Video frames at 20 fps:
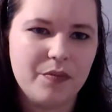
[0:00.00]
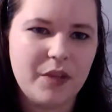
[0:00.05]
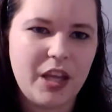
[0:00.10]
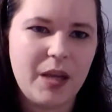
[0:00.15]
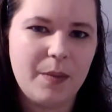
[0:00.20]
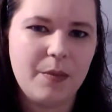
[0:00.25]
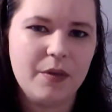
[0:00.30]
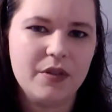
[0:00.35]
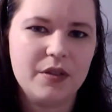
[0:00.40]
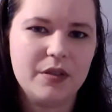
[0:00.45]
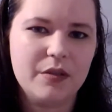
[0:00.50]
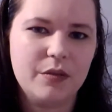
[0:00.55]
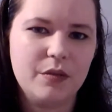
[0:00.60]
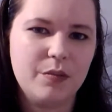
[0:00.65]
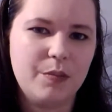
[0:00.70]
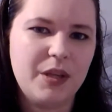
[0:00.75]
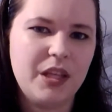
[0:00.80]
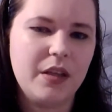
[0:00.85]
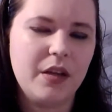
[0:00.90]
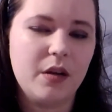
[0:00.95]
able to
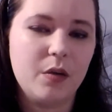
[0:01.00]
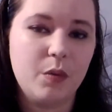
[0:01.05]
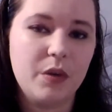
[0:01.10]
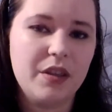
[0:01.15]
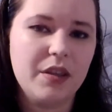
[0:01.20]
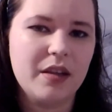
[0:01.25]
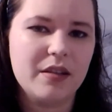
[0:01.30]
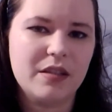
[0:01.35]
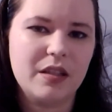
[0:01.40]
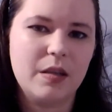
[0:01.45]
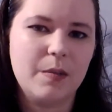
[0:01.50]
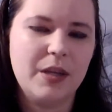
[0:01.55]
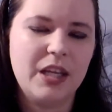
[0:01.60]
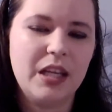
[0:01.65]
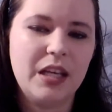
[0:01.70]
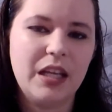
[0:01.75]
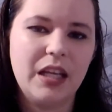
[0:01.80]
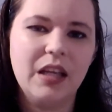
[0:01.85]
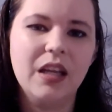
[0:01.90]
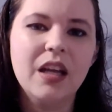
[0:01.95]
be there with us in the
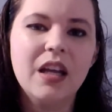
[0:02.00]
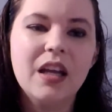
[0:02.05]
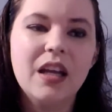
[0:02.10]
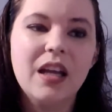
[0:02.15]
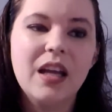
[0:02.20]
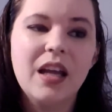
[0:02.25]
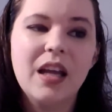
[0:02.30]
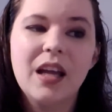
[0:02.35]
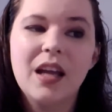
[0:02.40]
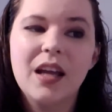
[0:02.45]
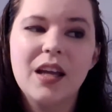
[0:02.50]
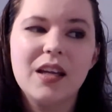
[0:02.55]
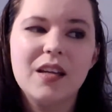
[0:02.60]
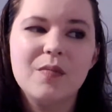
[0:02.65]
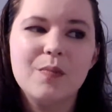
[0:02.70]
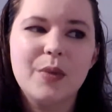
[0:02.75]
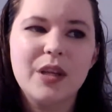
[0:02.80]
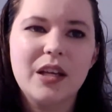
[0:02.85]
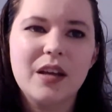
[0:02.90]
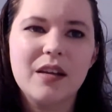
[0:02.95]
beginning,
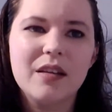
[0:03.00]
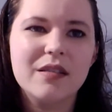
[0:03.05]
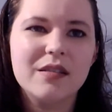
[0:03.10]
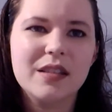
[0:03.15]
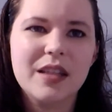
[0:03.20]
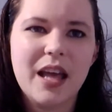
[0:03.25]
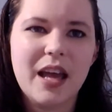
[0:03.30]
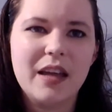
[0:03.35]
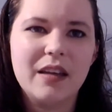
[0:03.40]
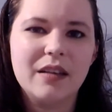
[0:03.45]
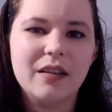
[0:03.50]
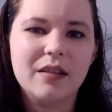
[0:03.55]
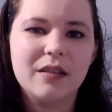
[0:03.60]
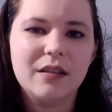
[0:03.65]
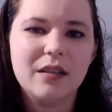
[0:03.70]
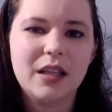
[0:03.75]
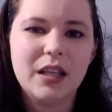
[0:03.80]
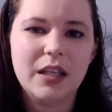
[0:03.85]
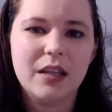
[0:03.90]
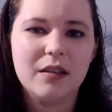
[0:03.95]
because then
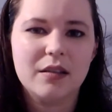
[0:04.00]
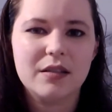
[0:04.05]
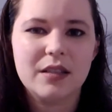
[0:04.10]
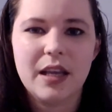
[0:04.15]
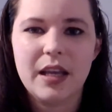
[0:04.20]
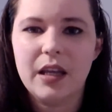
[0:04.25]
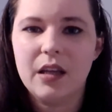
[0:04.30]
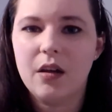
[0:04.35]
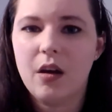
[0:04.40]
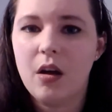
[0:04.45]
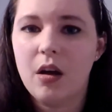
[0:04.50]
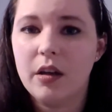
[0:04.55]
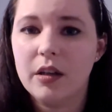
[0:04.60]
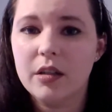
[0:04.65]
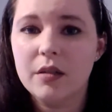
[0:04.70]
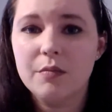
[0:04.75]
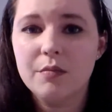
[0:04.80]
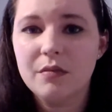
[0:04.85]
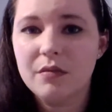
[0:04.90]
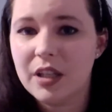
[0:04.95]
he could take
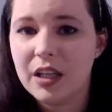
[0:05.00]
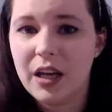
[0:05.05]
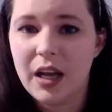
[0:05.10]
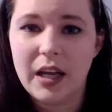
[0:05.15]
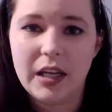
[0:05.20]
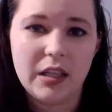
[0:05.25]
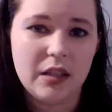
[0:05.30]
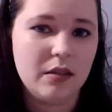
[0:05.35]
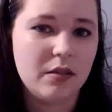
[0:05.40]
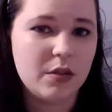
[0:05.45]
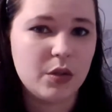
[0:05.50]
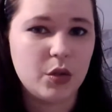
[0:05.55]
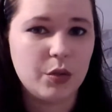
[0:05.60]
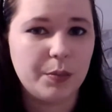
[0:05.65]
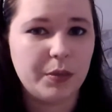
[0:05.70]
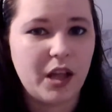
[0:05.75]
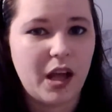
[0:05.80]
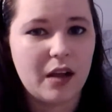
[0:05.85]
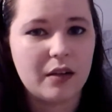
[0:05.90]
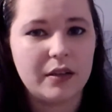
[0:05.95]
Autumn and I could
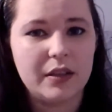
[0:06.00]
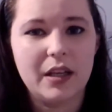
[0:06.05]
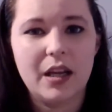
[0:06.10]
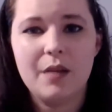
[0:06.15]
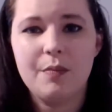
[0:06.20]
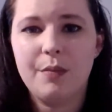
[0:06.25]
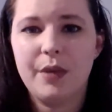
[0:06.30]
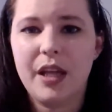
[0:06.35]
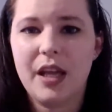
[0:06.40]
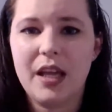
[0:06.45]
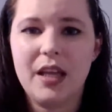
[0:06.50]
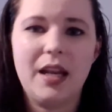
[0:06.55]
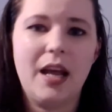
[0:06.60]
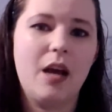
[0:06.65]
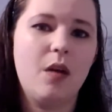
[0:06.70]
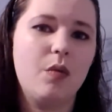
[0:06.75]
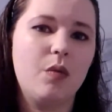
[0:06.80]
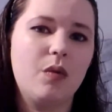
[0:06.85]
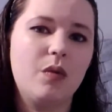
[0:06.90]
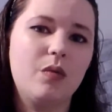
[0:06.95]
scoop Lachlan up, and
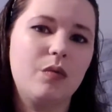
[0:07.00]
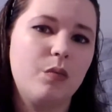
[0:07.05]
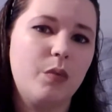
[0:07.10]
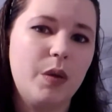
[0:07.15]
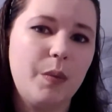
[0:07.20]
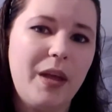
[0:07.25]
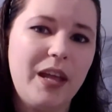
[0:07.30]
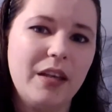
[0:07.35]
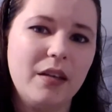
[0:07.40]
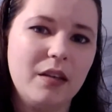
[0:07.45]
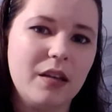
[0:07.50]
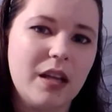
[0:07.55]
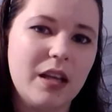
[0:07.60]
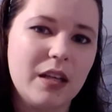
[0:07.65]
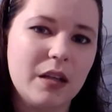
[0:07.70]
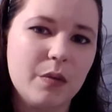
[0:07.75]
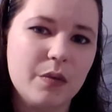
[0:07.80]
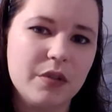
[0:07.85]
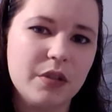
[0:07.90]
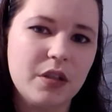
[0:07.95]
out we went,
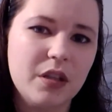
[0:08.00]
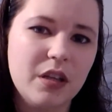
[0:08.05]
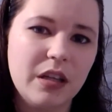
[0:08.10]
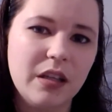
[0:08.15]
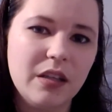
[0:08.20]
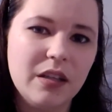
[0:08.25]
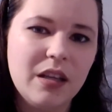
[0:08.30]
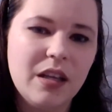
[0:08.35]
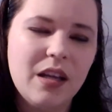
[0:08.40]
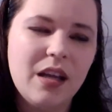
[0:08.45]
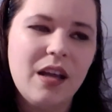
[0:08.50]
and it was good.